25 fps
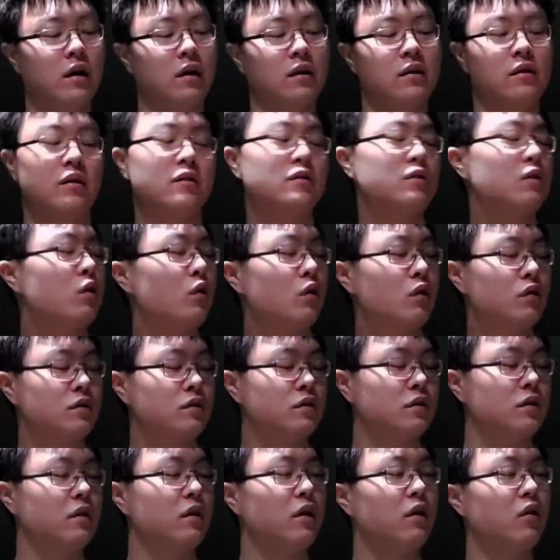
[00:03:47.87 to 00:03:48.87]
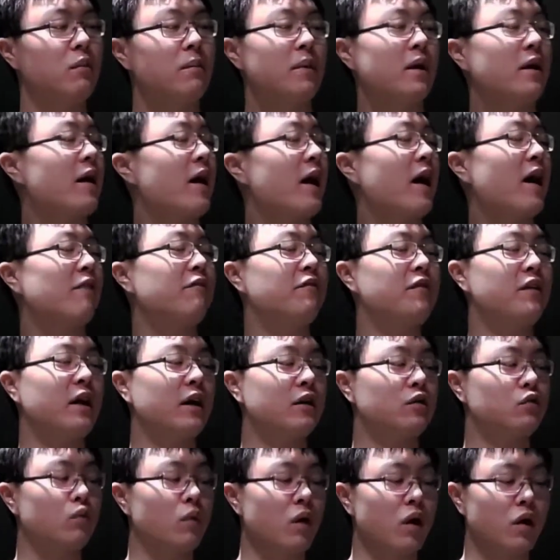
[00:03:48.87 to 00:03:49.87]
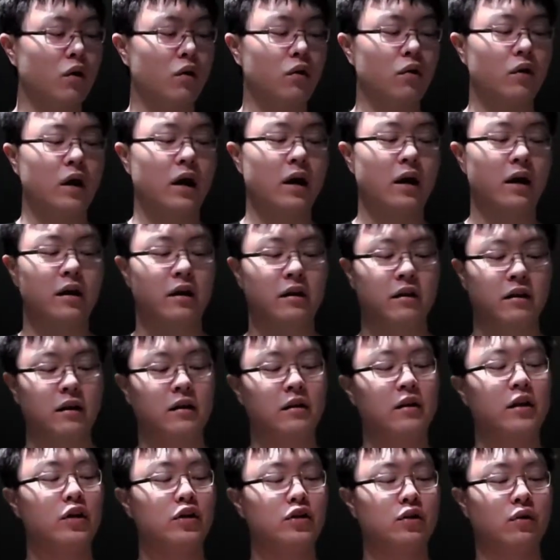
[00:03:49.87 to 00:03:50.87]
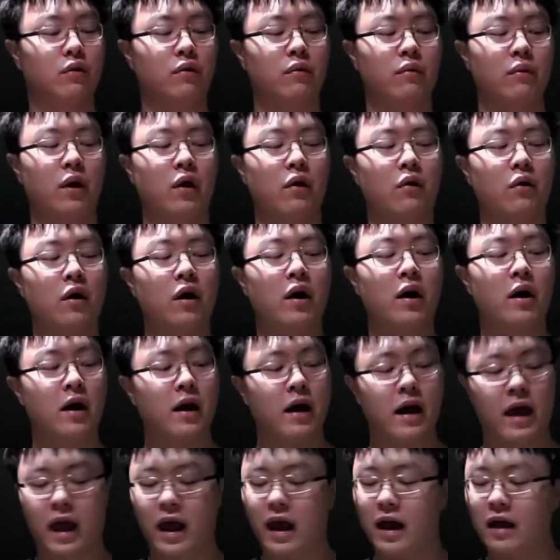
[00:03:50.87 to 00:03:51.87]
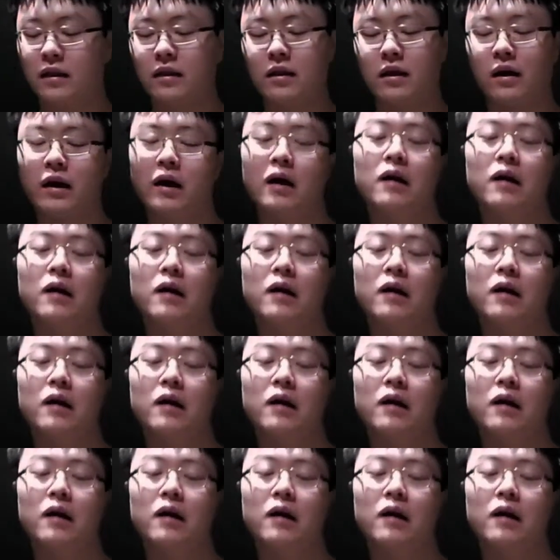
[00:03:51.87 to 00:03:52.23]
This yo-yo is a little bit hefty as well in the initial throw. And